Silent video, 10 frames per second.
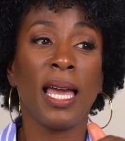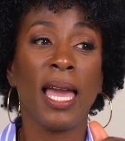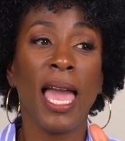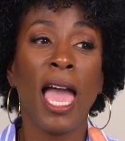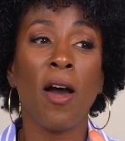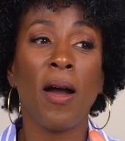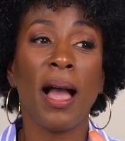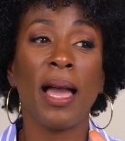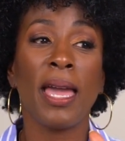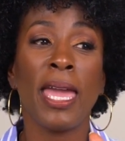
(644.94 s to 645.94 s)
how
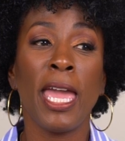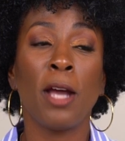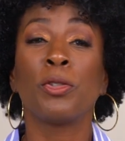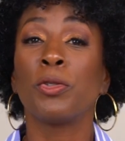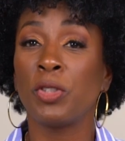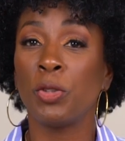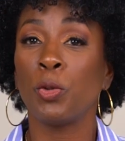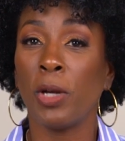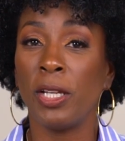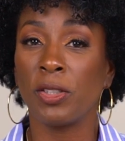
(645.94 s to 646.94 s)
I handle
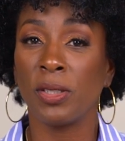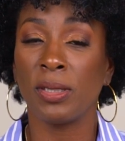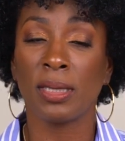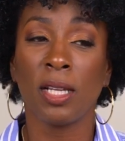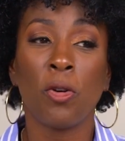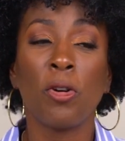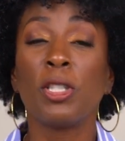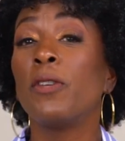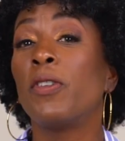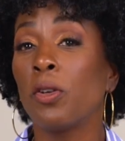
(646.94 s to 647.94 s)
situations or
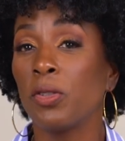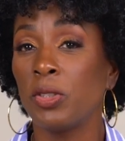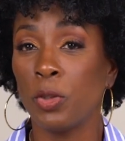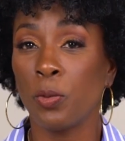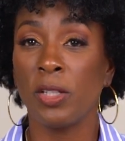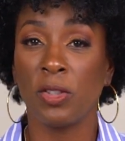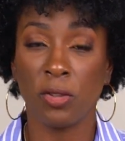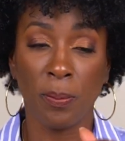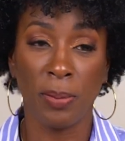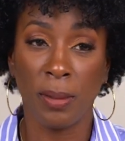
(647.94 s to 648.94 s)
difficult
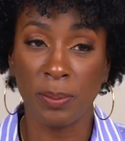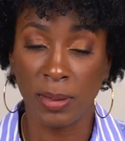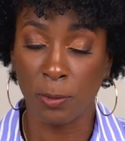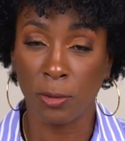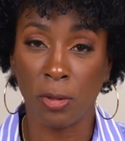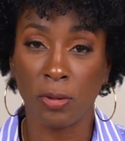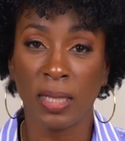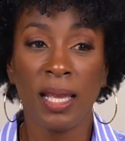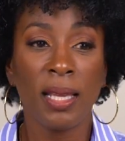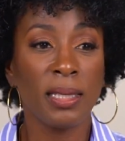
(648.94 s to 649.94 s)
situations or bump in the
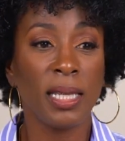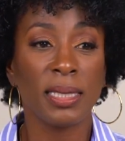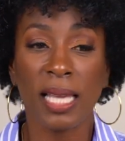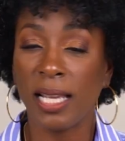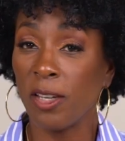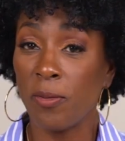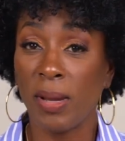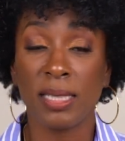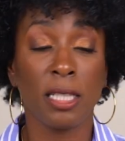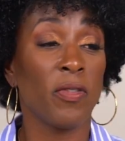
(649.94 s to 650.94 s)
road. Yes, I give
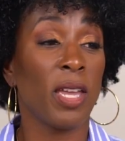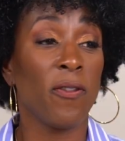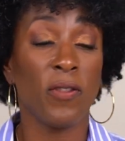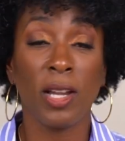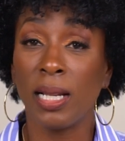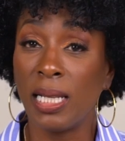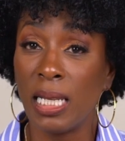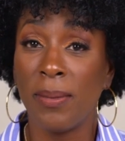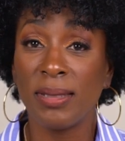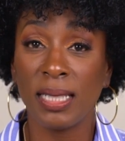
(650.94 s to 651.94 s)
myself a very
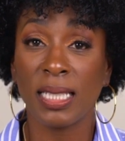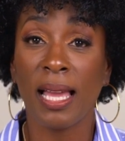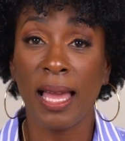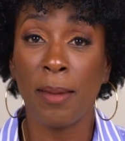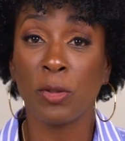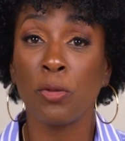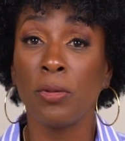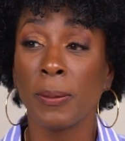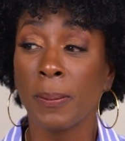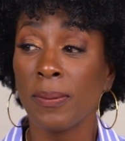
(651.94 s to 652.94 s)
limited time
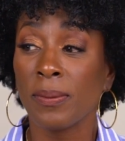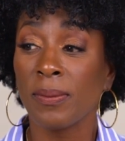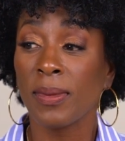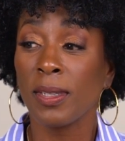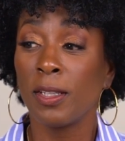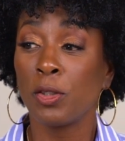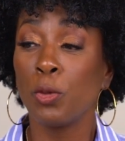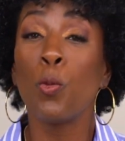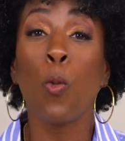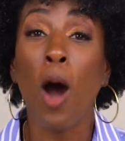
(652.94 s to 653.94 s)
to
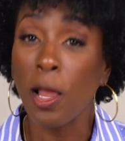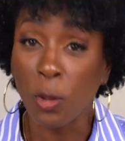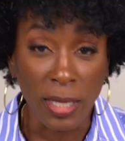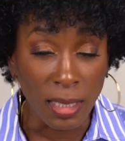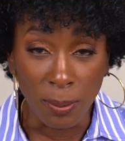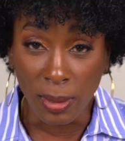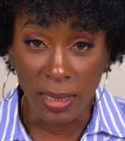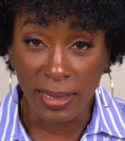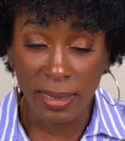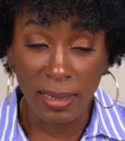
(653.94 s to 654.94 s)
wallow in the
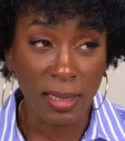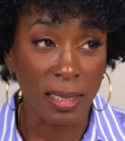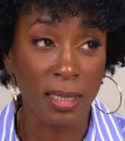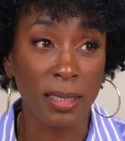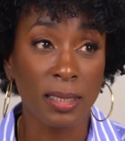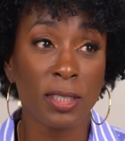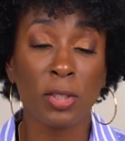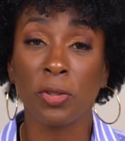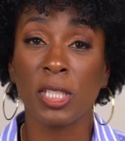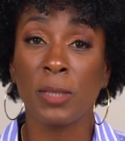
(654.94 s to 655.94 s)
mud,
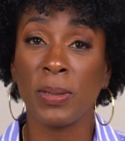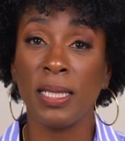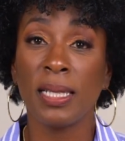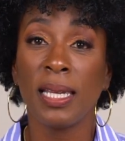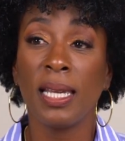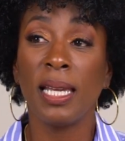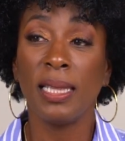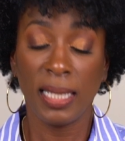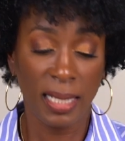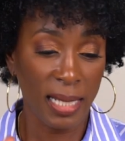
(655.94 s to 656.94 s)
so to speak.
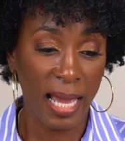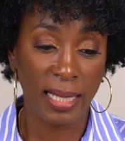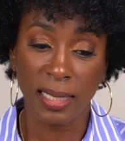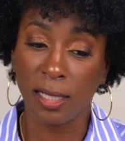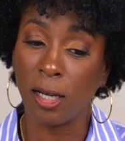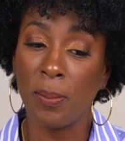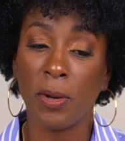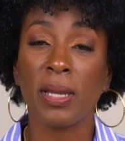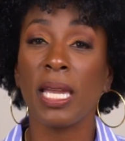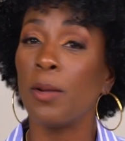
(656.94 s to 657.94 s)
And then I get up,
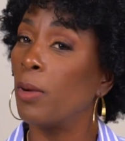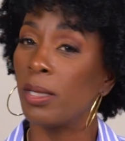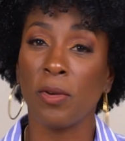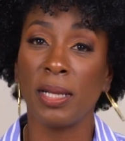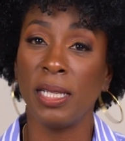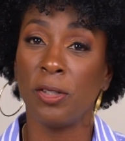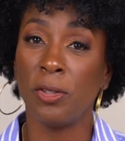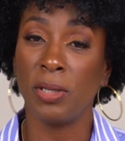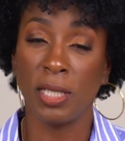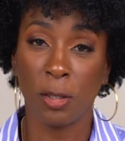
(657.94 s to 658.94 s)
okay, what do I need to
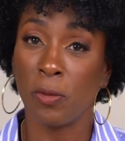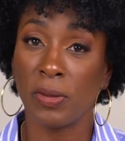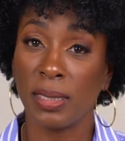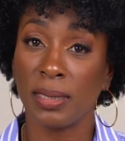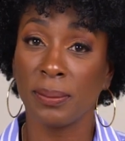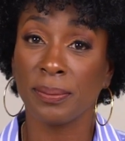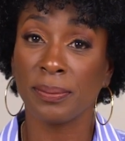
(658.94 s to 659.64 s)
do to get over this?